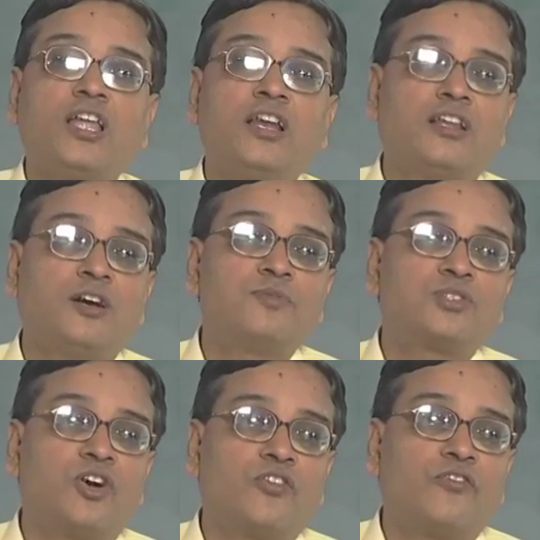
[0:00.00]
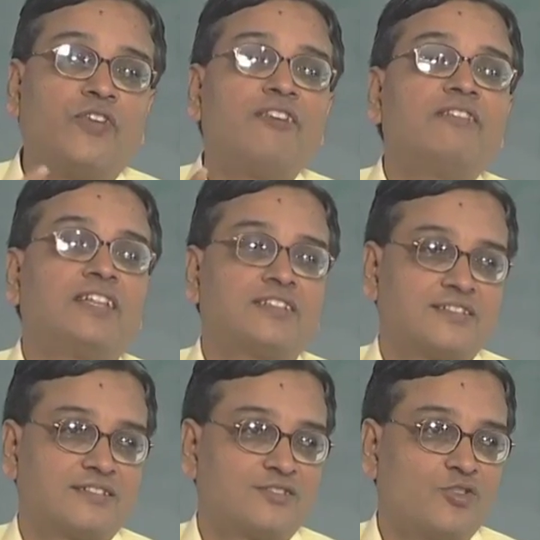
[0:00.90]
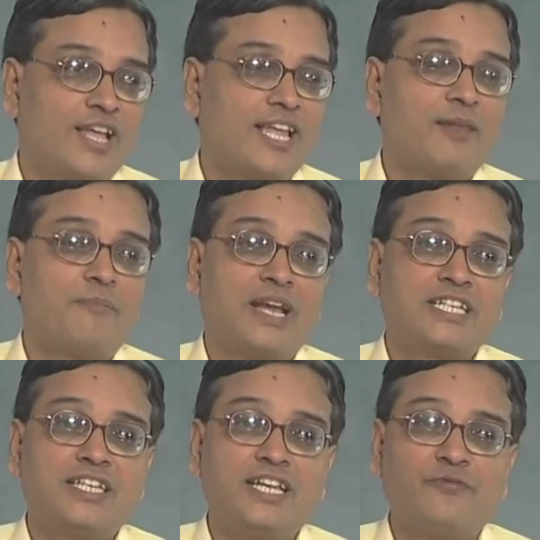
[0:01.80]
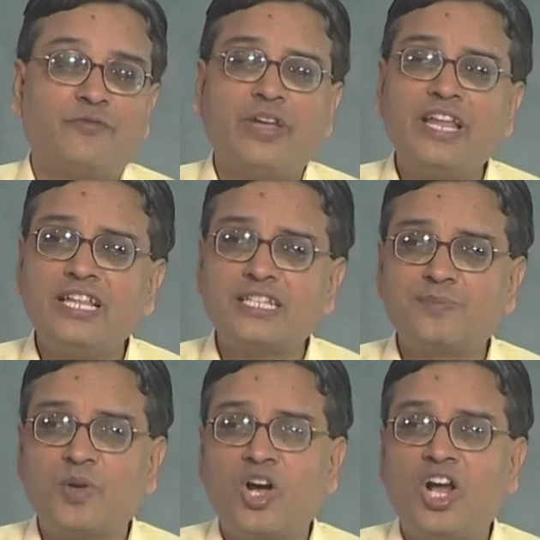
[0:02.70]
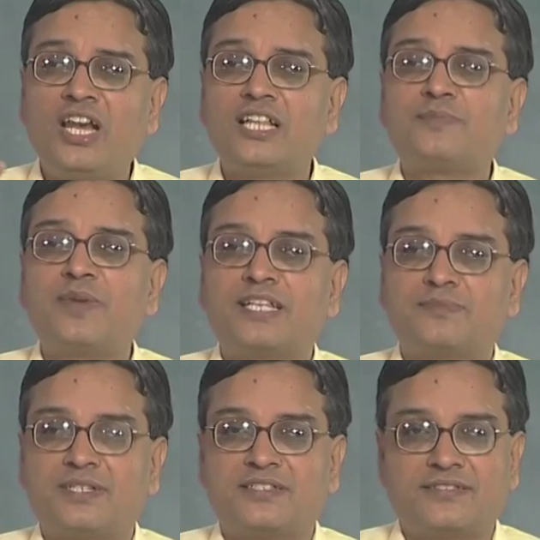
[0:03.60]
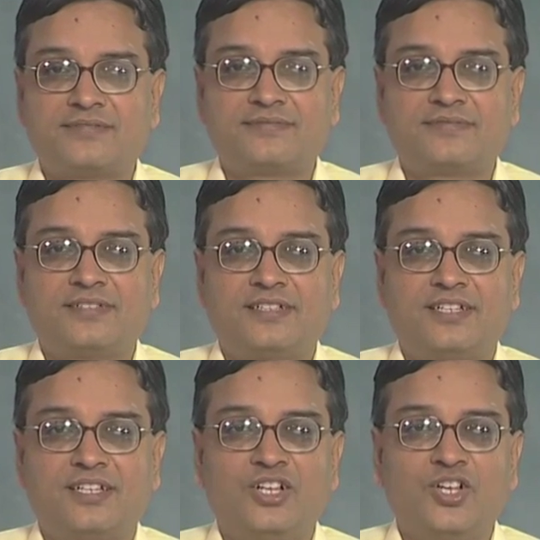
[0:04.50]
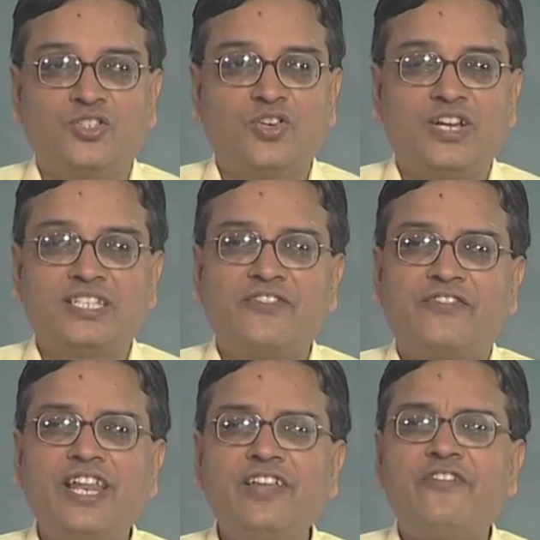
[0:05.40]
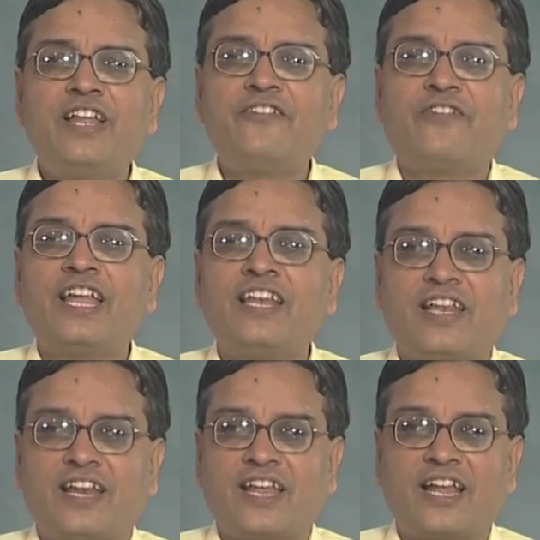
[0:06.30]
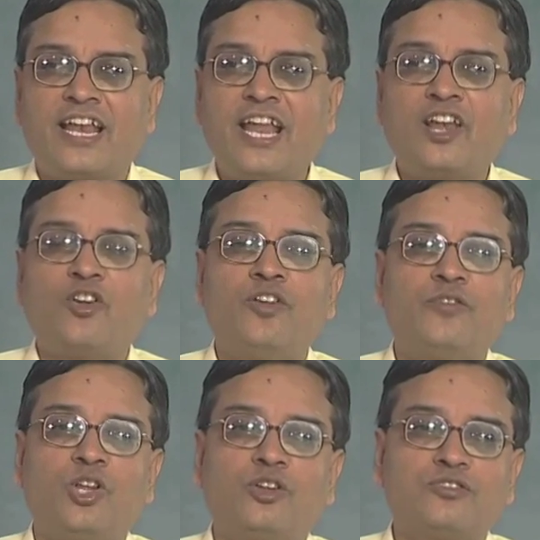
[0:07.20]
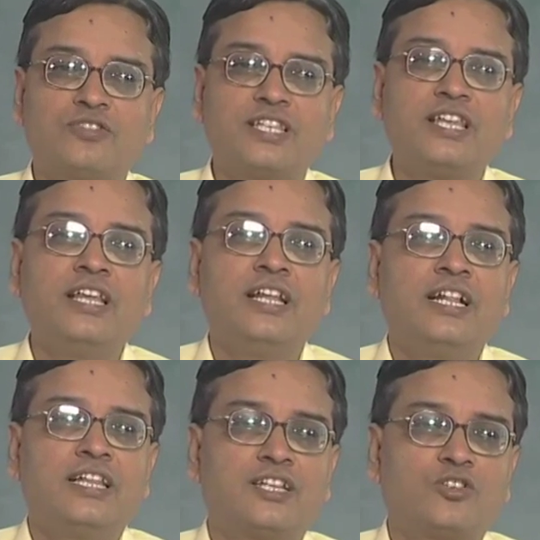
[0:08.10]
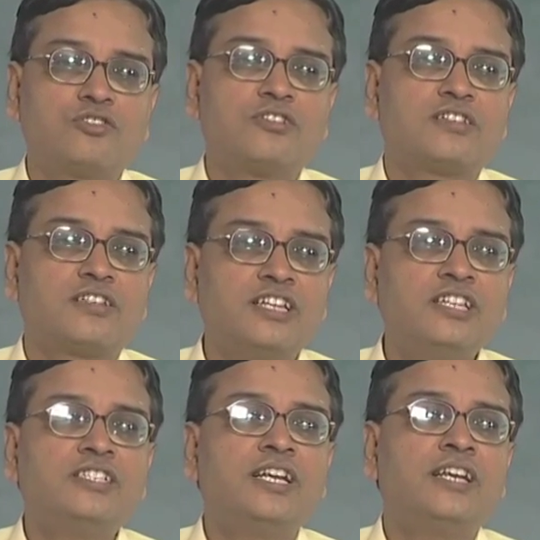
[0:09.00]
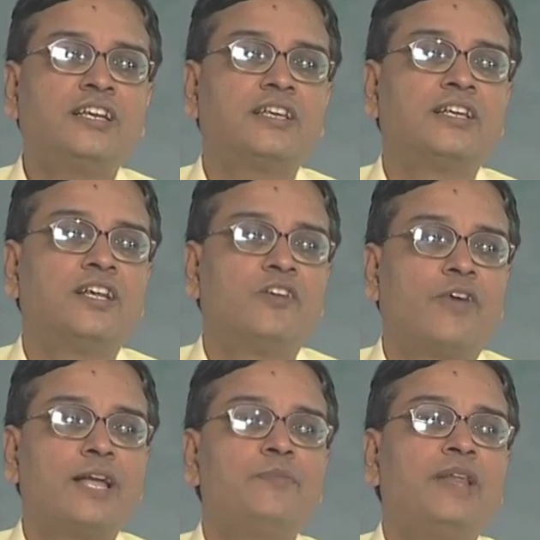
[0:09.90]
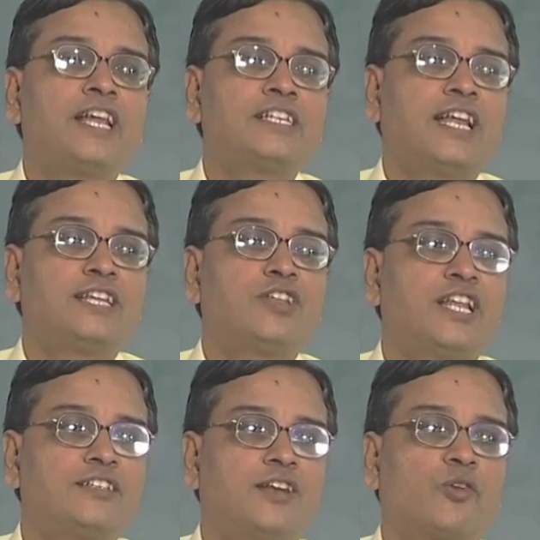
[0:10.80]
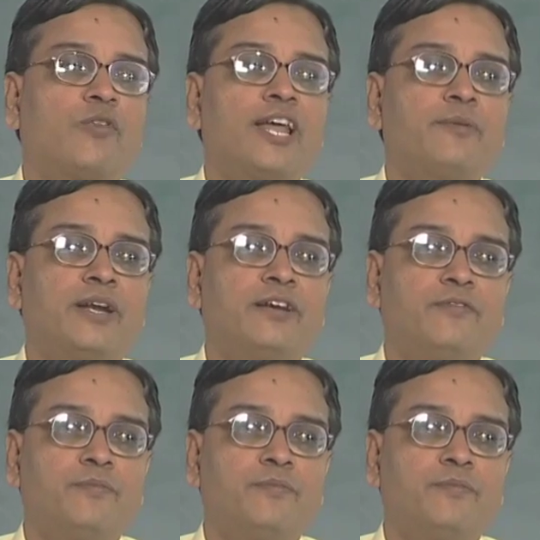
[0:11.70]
in terms of wavelengths. So, I can measure very small displacements. So, it is a very fine technique, and later on we will also see there is also stringent vibration isolation requirement